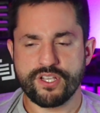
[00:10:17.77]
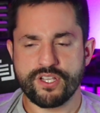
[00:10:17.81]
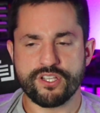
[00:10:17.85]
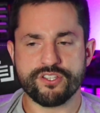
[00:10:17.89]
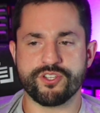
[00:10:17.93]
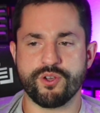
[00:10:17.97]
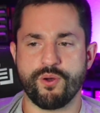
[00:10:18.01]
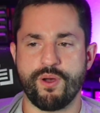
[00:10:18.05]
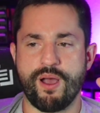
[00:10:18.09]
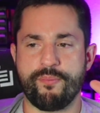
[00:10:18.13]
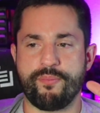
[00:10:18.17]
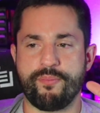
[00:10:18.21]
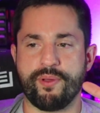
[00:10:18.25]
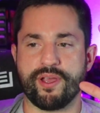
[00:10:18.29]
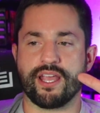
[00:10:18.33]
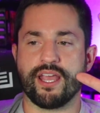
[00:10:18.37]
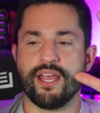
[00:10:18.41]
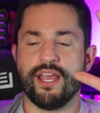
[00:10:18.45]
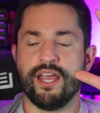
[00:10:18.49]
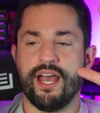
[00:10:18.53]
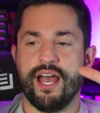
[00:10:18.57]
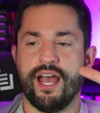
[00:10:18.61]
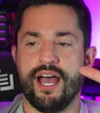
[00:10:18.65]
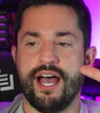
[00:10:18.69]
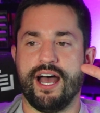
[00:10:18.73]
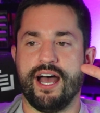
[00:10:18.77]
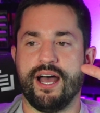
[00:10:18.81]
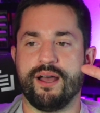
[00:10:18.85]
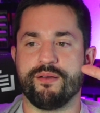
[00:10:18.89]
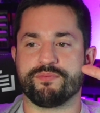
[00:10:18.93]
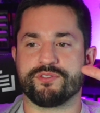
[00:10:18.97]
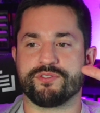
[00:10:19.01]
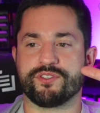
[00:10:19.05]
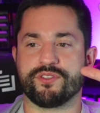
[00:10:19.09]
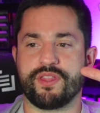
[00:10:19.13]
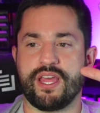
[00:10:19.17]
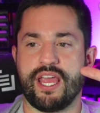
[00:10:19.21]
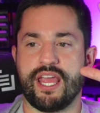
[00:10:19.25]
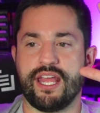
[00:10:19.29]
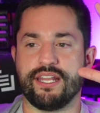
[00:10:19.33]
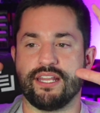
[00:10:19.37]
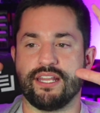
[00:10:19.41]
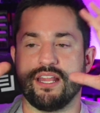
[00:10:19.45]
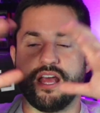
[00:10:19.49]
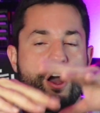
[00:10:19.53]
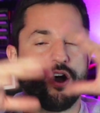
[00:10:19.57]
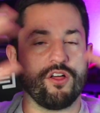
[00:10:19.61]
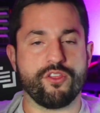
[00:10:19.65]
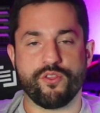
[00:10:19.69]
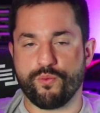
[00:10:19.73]
So epic. So
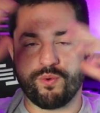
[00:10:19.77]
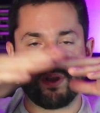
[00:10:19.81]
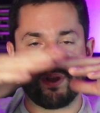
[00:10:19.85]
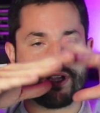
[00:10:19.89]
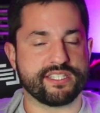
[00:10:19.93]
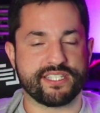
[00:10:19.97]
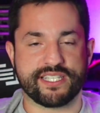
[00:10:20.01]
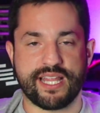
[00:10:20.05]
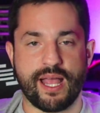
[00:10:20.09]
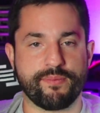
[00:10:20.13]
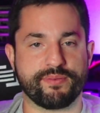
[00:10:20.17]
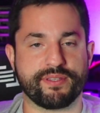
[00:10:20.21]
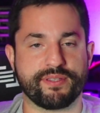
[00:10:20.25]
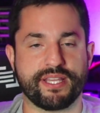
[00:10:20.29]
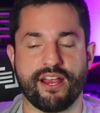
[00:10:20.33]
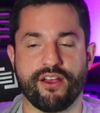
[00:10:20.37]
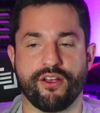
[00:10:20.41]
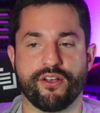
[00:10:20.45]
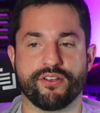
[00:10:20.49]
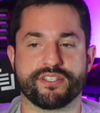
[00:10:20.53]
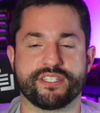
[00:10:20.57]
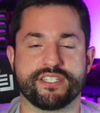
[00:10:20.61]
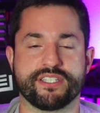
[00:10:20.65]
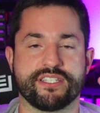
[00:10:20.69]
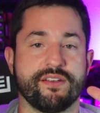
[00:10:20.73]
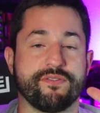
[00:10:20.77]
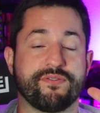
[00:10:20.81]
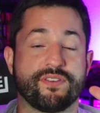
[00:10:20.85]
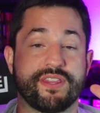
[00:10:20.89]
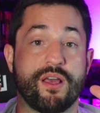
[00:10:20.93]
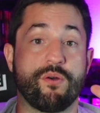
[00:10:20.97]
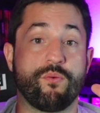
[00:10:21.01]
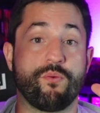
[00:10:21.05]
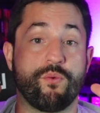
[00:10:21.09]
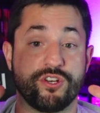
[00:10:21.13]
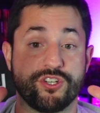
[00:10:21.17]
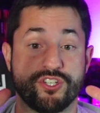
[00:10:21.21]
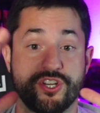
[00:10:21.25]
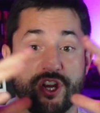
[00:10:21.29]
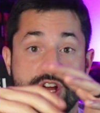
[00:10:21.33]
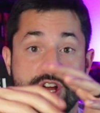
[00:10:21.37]
then all the wind stops the arrows and stuff for that one